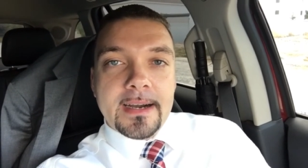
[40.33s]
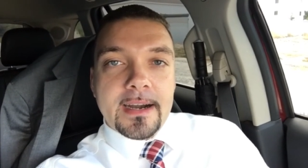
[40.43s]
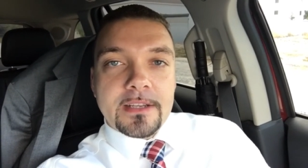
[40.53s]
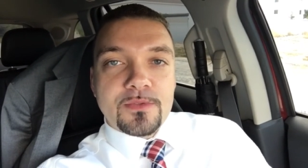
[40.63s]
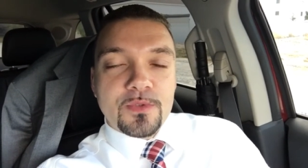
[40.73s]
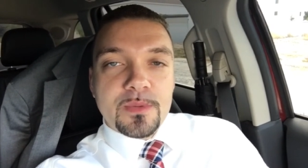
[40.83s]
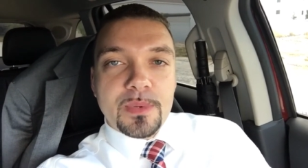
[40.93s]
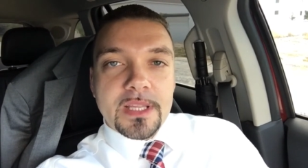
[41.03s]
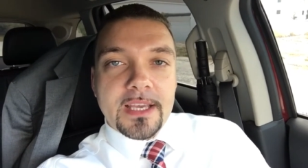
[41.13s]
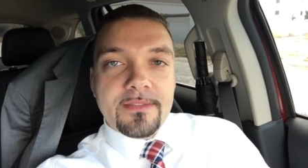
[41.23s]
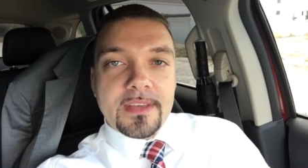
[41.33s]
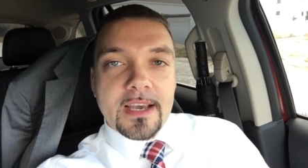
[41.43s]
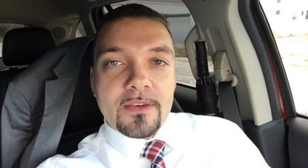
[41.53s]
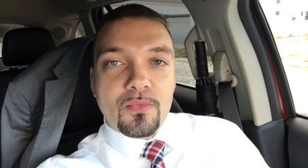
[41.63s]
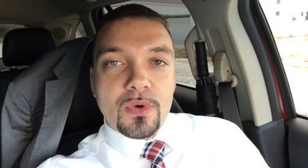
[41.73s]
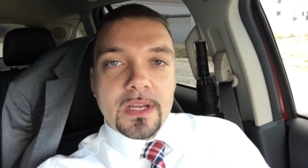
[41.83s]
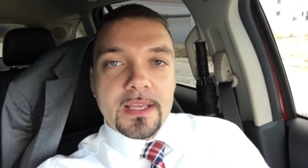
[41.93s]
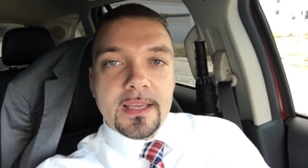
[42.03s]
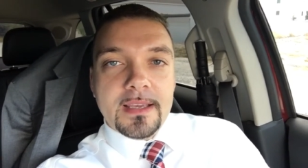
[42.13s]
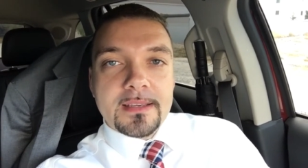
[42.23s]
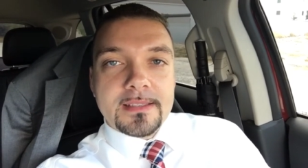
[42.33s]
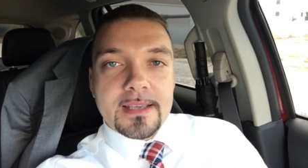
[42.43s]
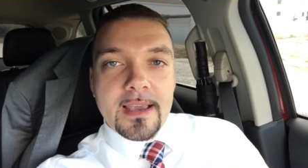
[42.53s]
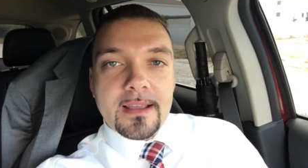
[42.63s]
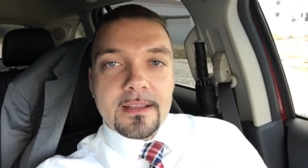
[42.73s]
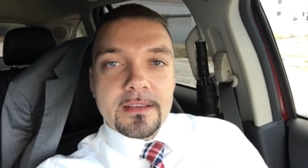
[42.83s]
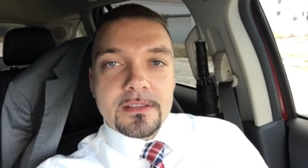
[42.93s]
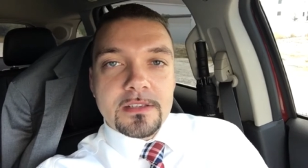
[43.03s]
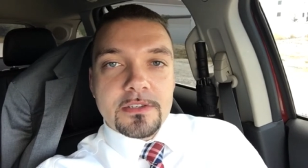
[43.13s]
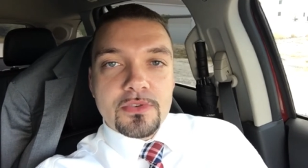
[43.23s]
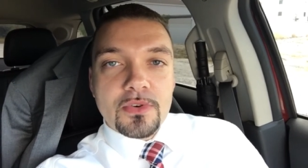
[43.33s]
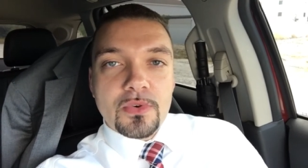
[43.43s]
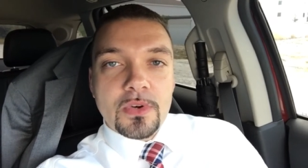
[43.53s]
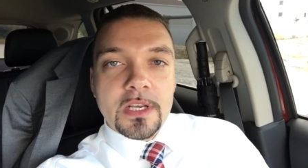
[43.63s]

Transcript: I truly believe that what he is saying is true.